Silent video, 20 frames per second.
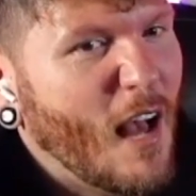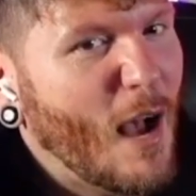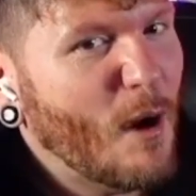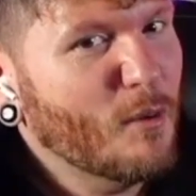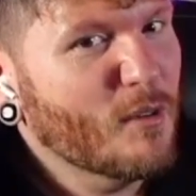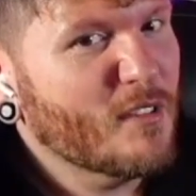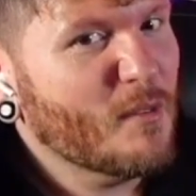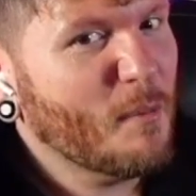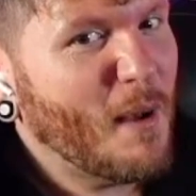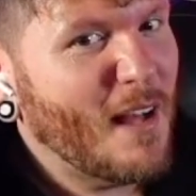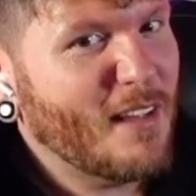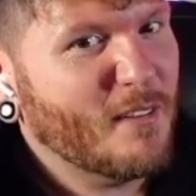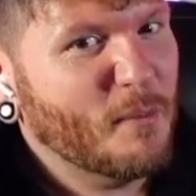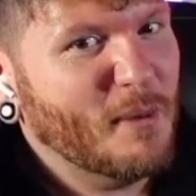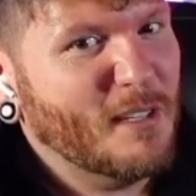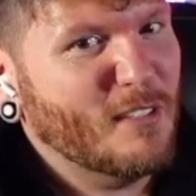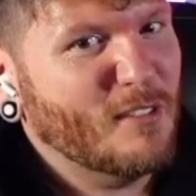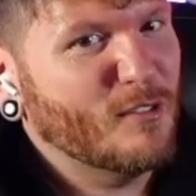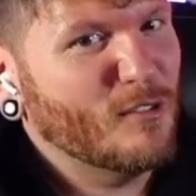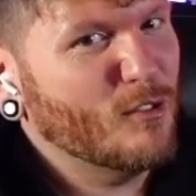I was about to
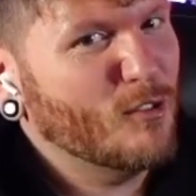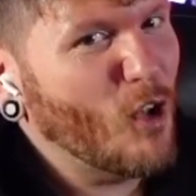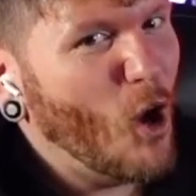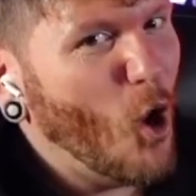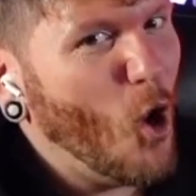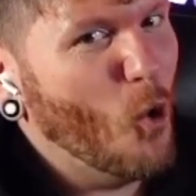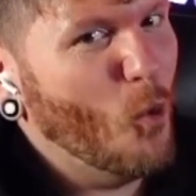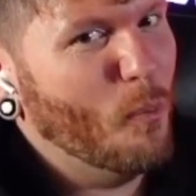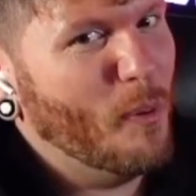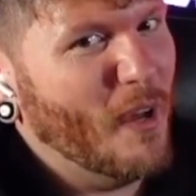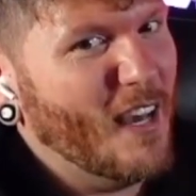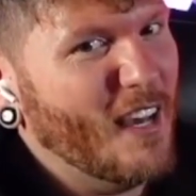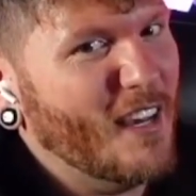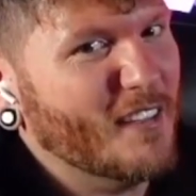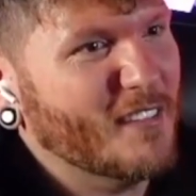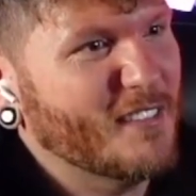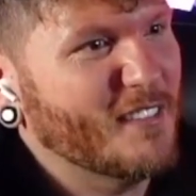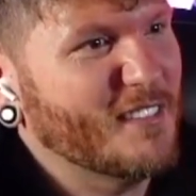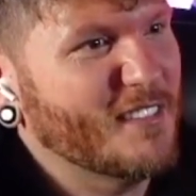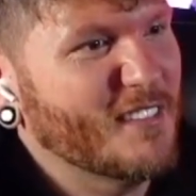be so
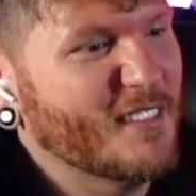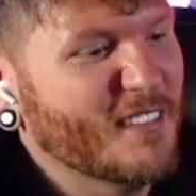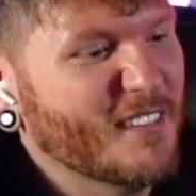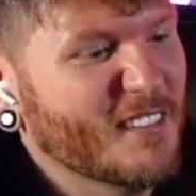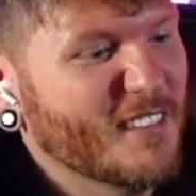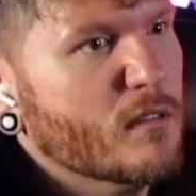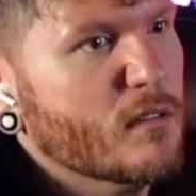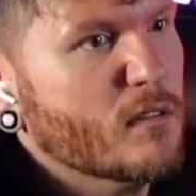pissed.